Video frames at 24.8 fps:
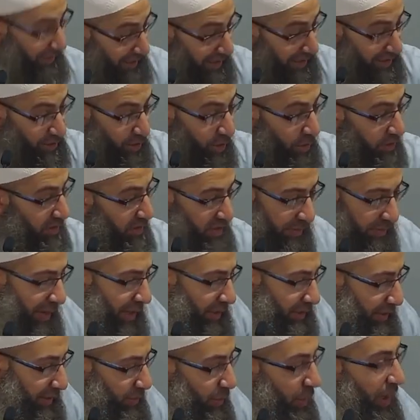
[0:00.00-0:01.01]
Allah told us
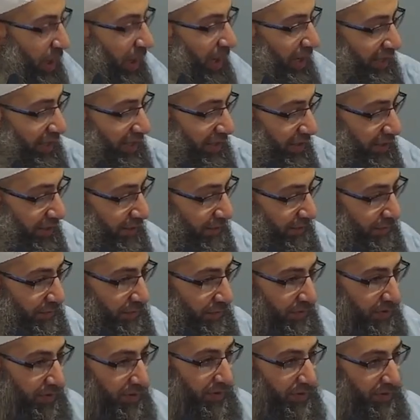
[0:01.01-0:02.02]
about him. Why?
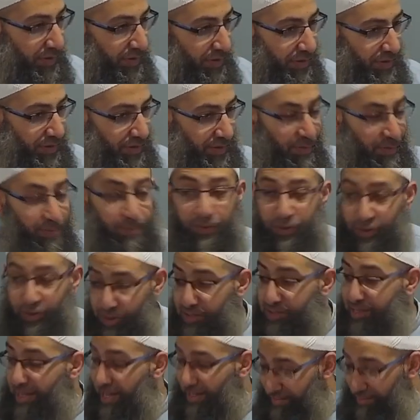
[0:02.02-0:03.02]

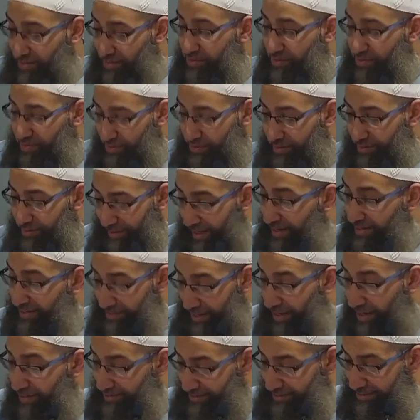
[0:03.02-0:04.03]
Because that is
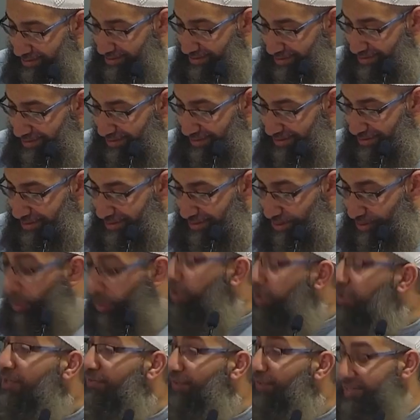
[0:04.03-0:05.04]
us.
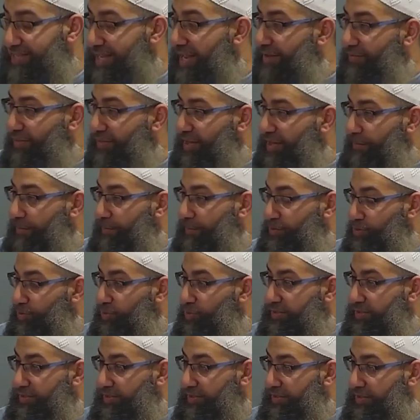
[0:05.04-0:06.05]
All of us have that
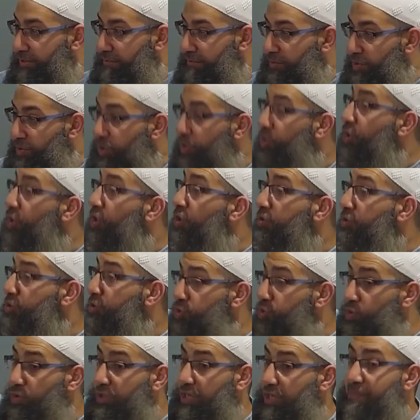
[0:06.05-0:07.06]
opportunity. You go to
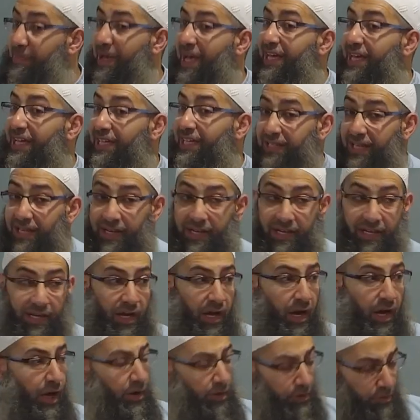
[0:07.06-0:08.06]
Surah Al-Ma'idah.
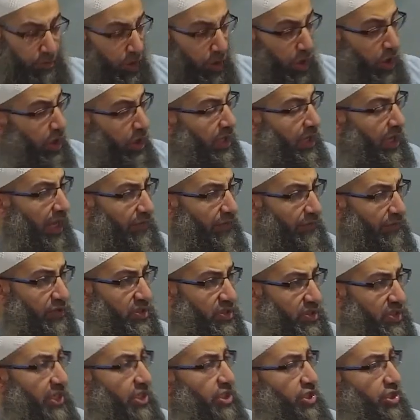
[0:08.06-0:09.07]
Long
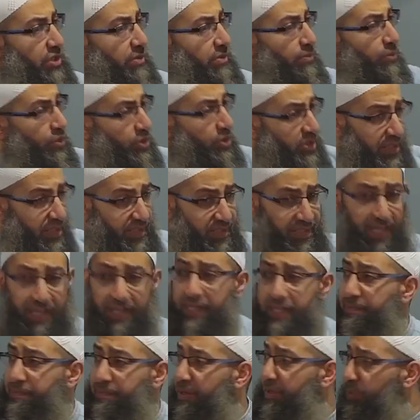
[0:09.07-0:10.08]
conversation. Musa's
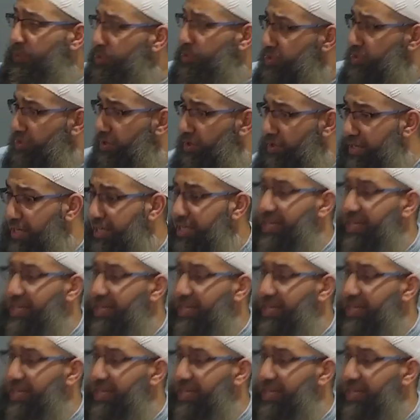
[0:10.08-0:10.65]
telling Banu Israel,